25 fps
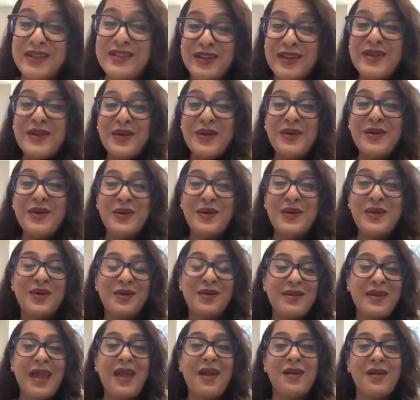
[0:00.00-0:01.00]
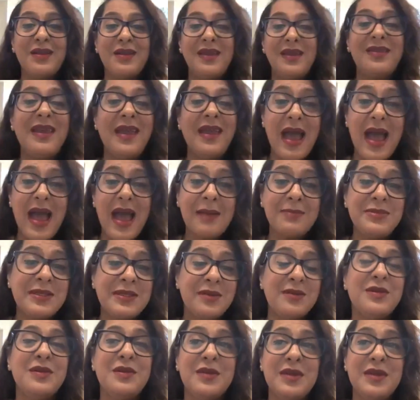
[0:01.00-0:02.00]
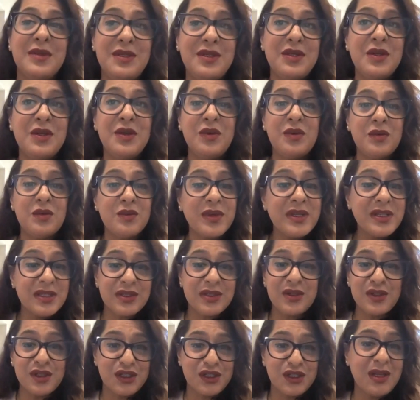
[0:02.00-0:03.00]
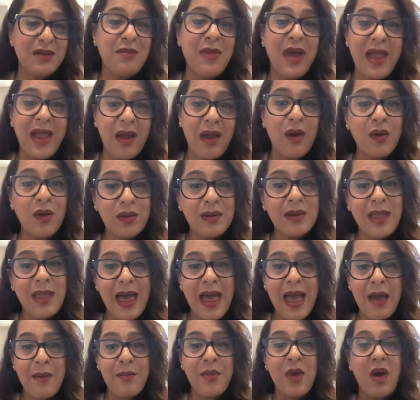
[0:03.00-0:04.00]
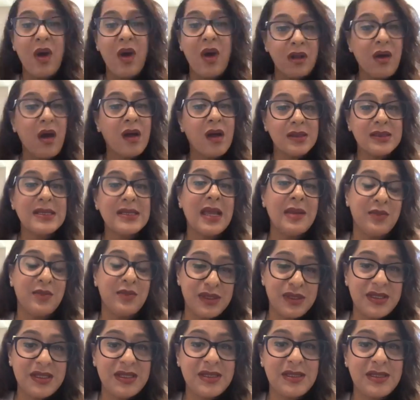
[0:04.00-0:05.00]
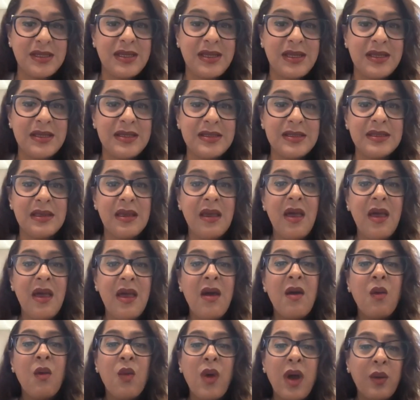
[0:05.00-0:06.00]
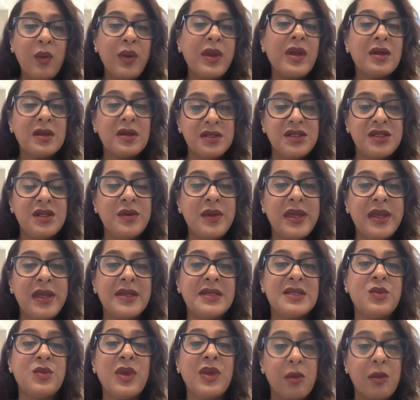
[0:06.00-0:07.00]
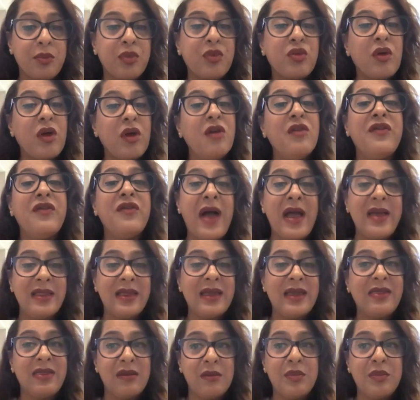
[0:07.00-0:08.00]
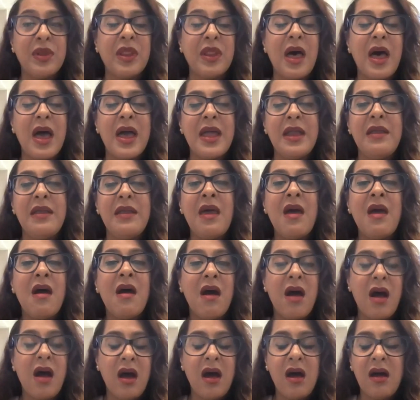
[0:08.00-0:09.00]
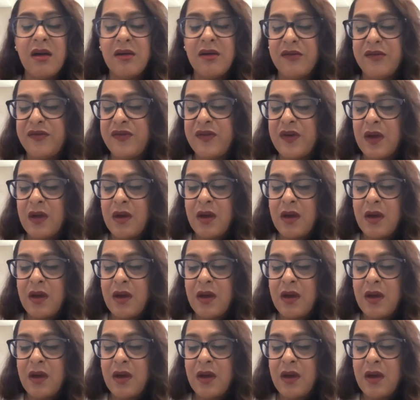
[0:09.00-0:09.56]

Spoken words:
do, Carolee. They absolutely do. Research in my own lab on Alzheimer's disease, what we are doing is we are profiling the blood of